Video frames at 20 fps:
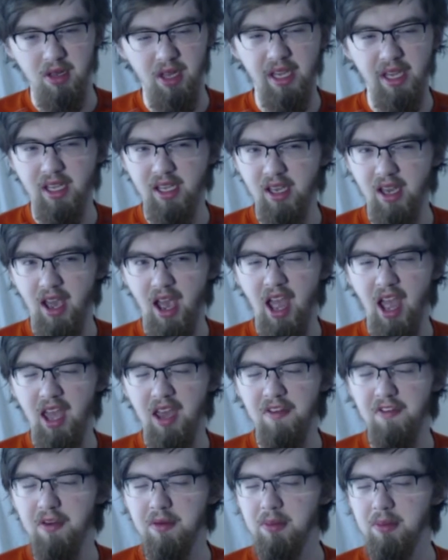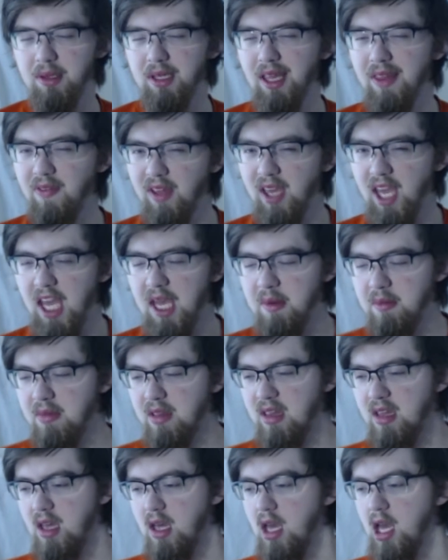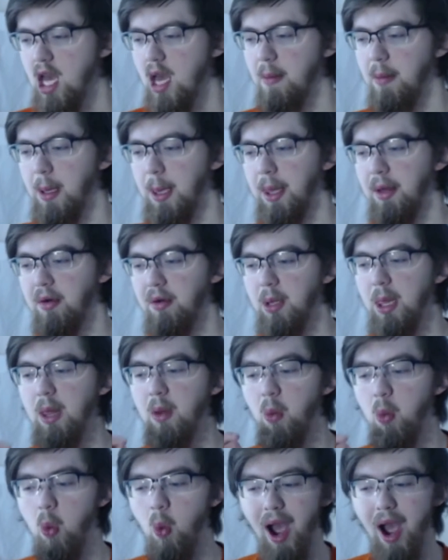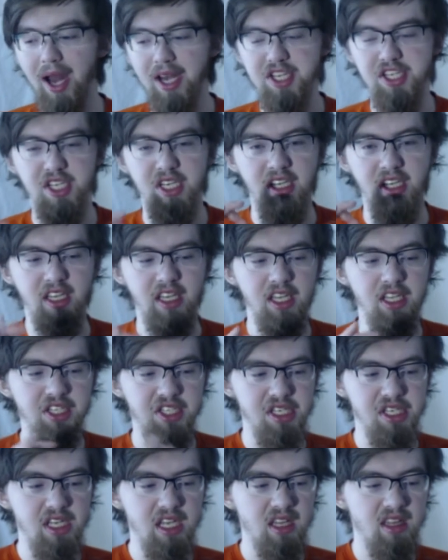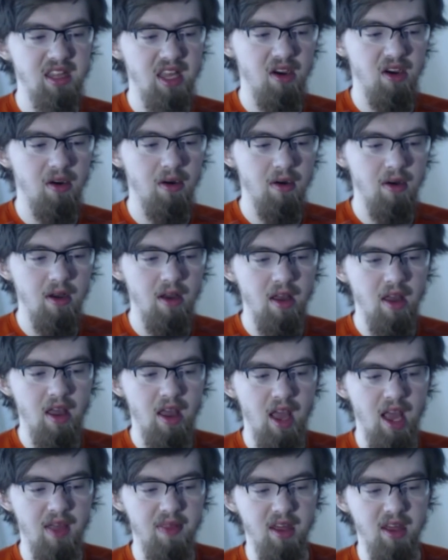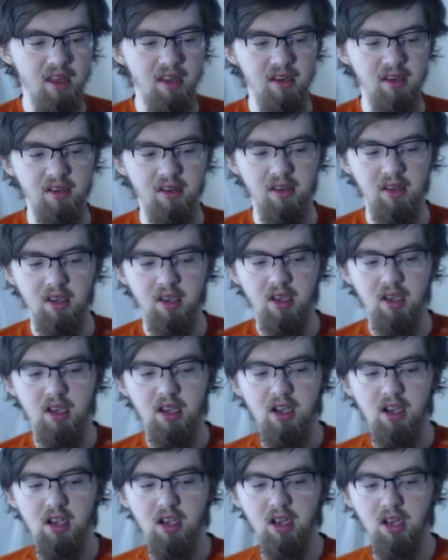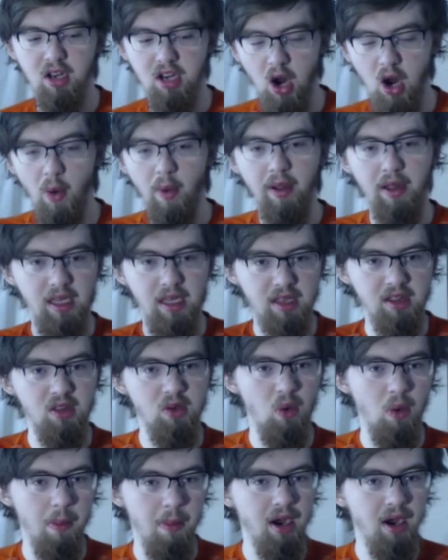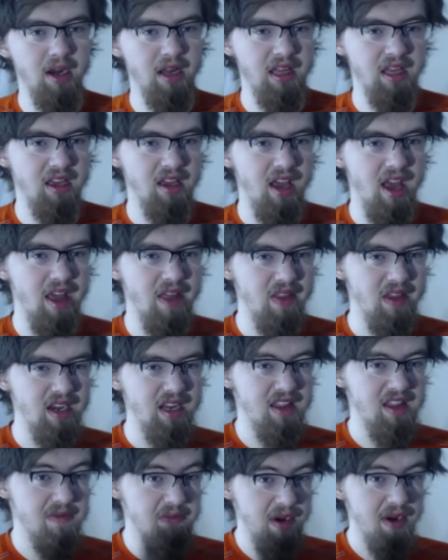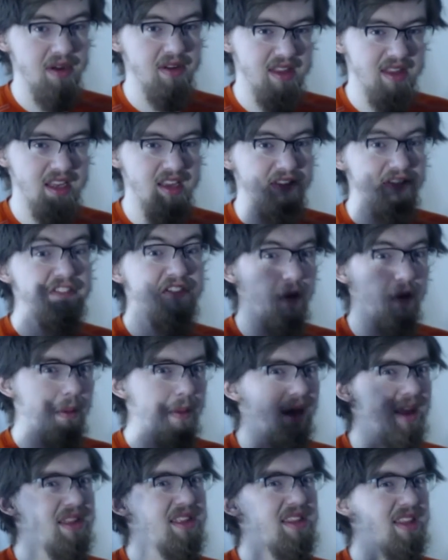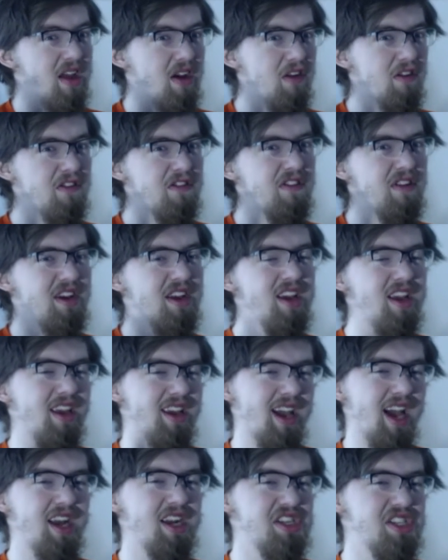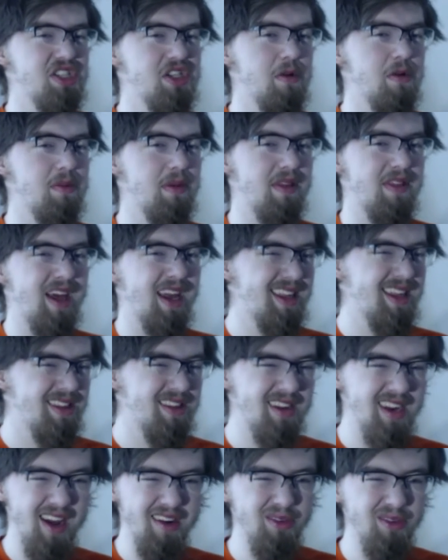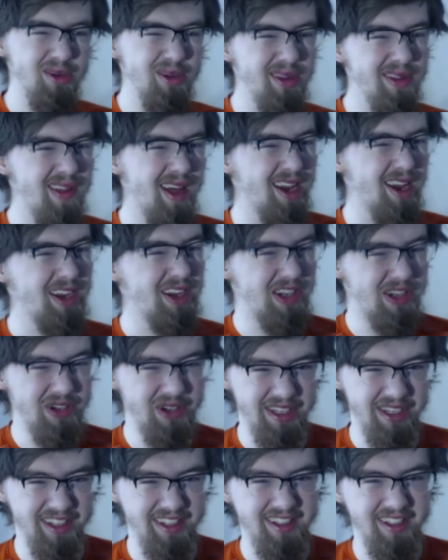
Like, I haven't played the games, but literally watching each detail and then going to a buddy and then experiencing it for myself kind of showed me that it's not really that good.